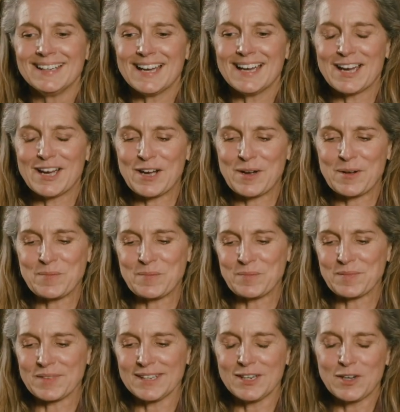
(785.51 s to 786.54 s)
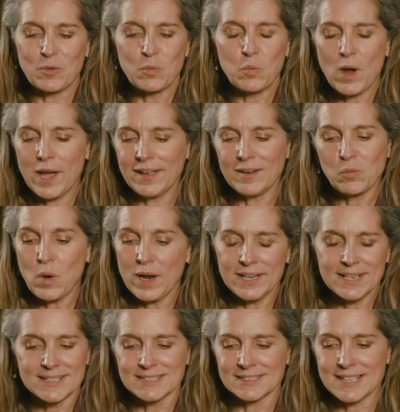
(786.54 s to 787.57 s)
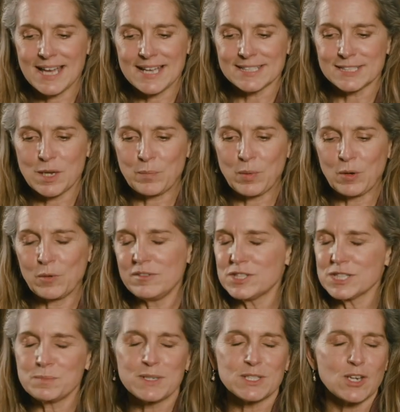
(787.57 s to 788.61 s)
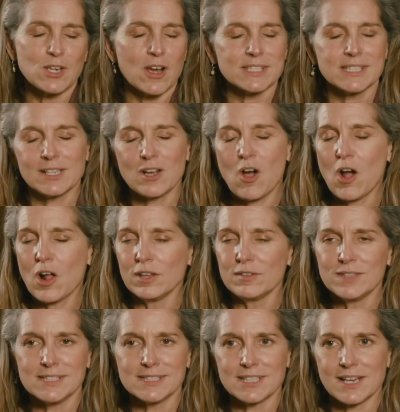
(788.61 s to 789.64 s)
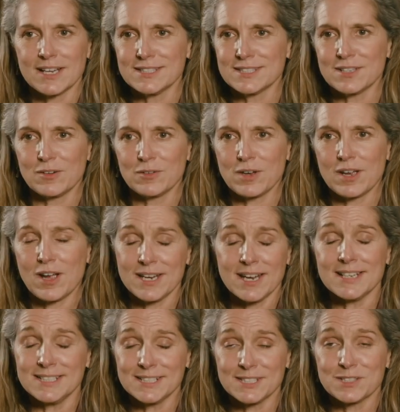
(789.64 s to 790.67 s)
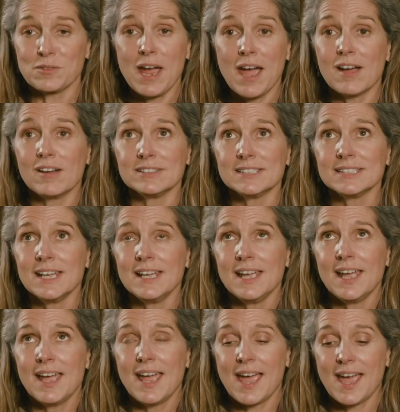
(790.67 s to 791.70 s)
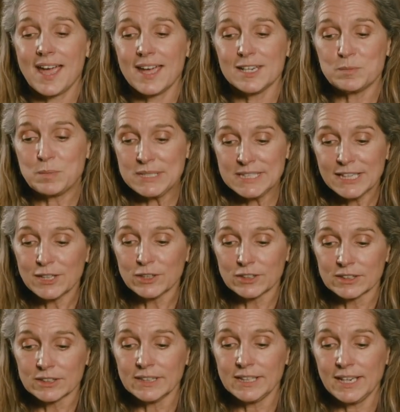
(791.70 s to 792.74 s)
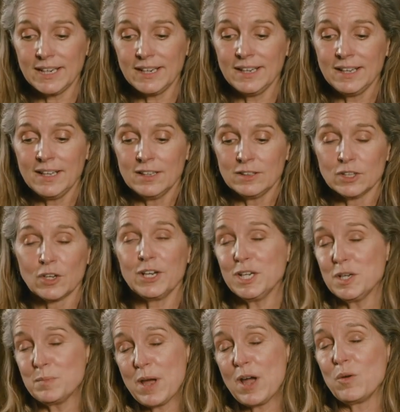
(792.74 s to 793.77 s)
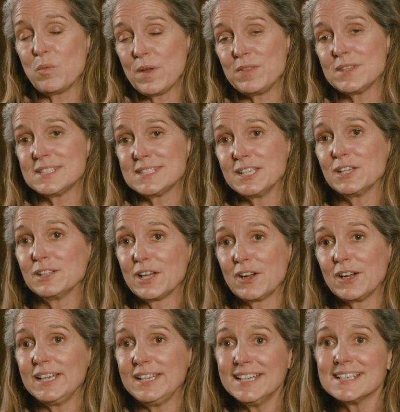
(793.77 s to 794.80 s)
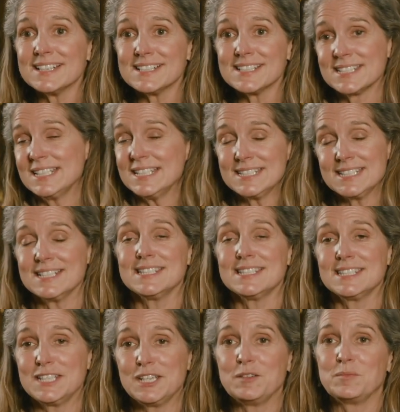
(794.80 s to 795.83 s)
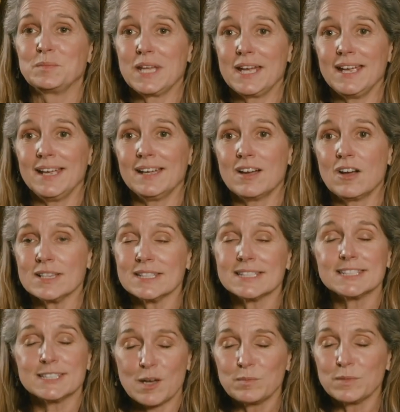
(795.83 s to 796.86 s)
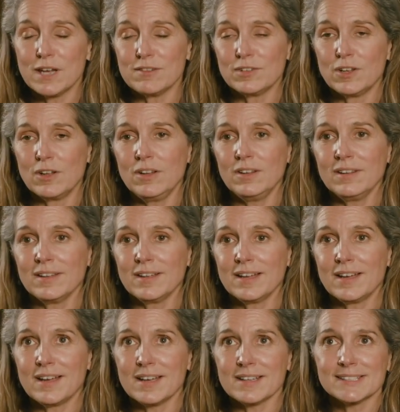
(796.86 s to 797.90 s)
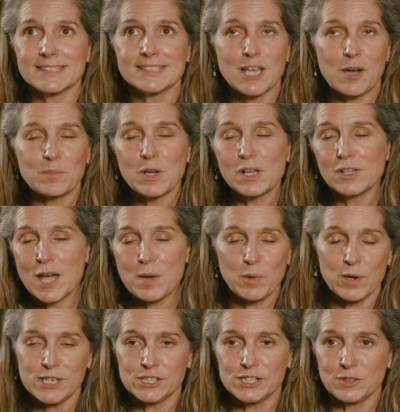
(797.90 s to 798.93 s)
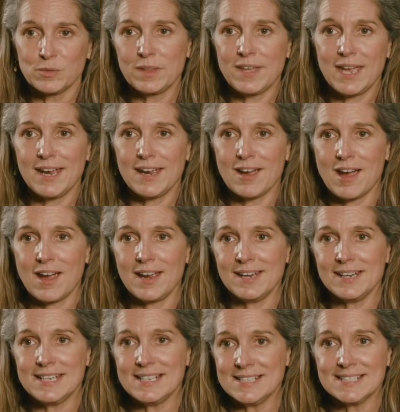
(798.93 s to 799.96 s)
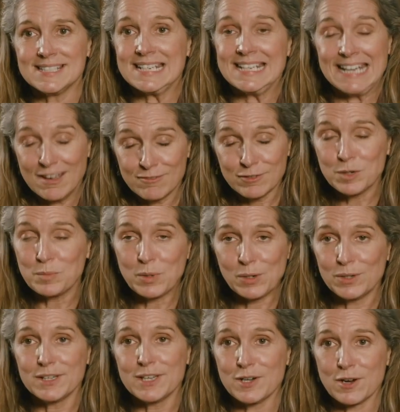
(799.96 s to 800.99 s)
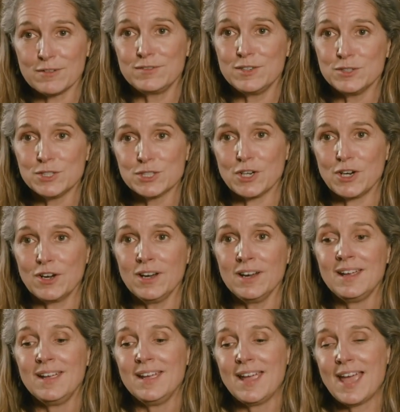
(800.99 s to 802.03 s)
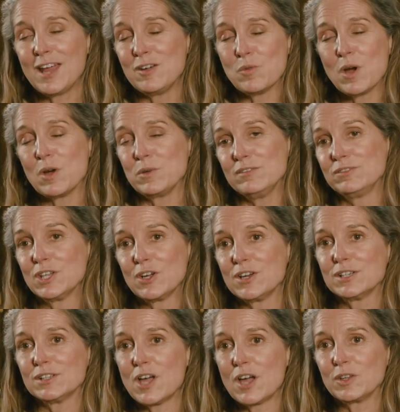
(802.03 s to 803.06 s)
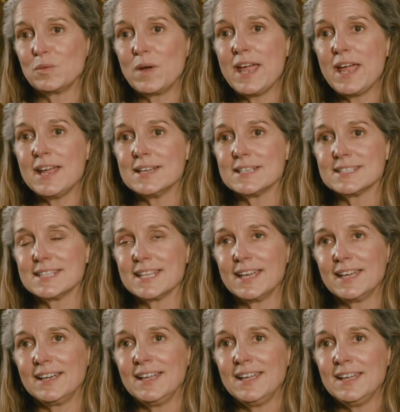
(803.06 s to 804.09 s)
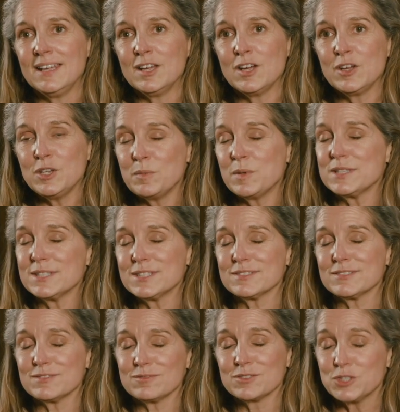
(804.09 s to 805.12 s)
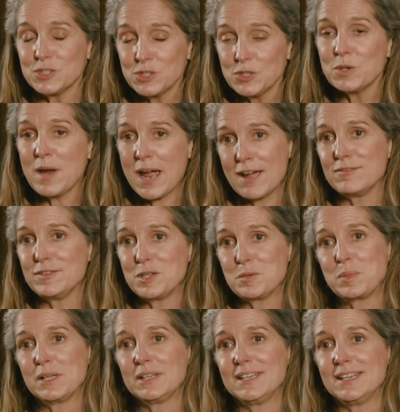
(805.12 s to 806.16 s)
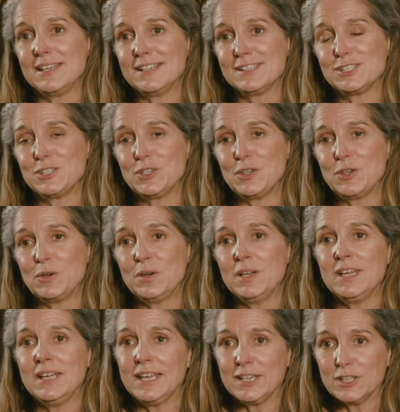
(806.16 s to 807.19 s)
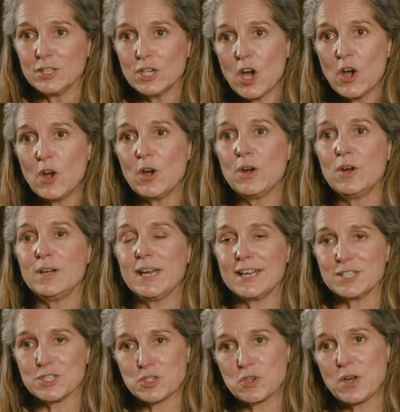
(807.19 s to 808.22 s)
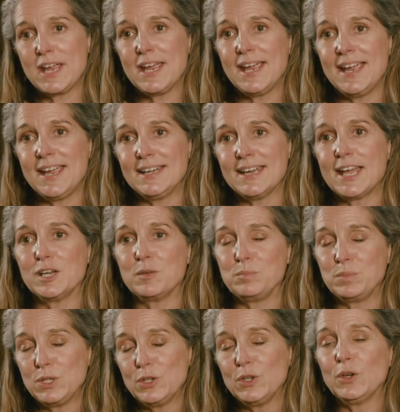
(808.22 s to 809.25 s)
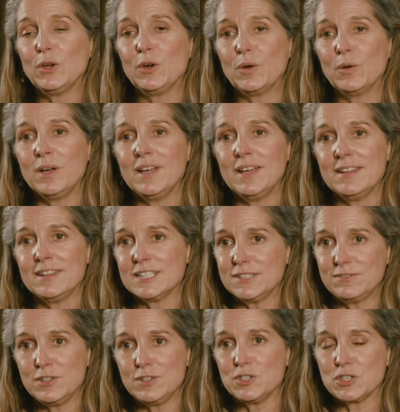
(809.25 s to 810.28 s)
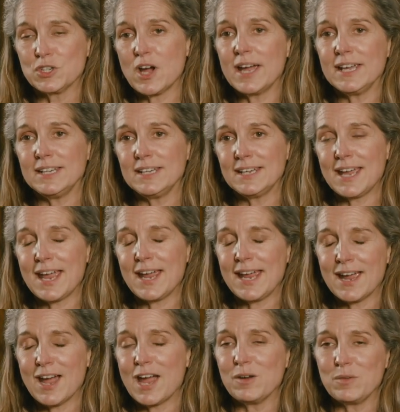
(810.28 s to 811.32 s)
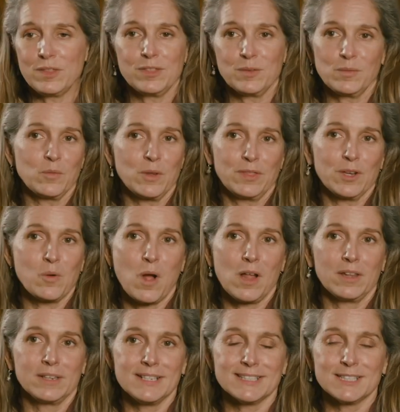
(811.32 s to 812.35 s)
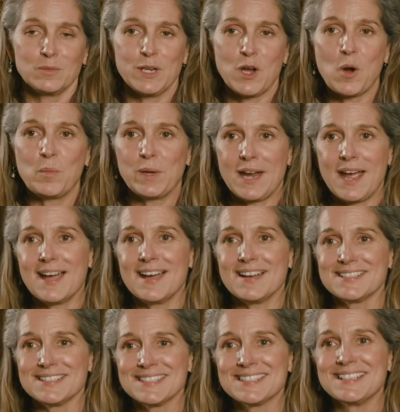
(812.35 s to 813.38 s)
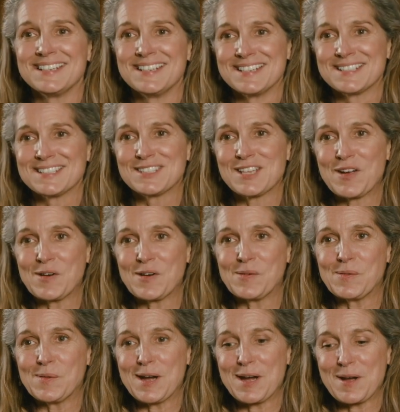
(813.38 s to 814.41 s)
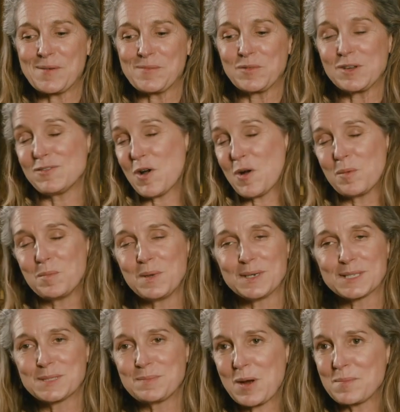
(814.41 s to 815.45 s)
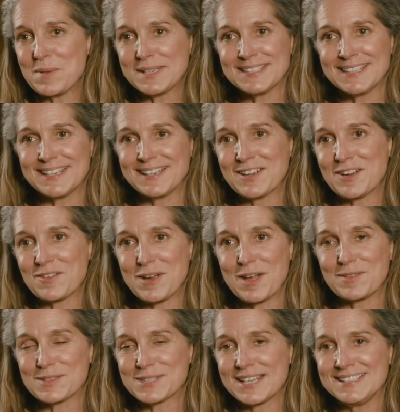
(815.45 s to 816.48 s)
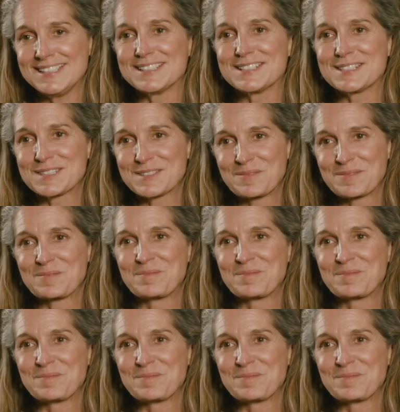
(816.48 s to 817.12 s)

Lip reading: You know, what is a last supper? We've just been tossing all of these ideas around, and particularly learning about what the singularity is. And it does seem like, on some level, some collaboration with AI is inevitable in our future. And what we've learned along the way is that humans do have the ability to encode and train and imbue this future AI with the qualities that we hope it has. So we've all been experimenting around those ideas.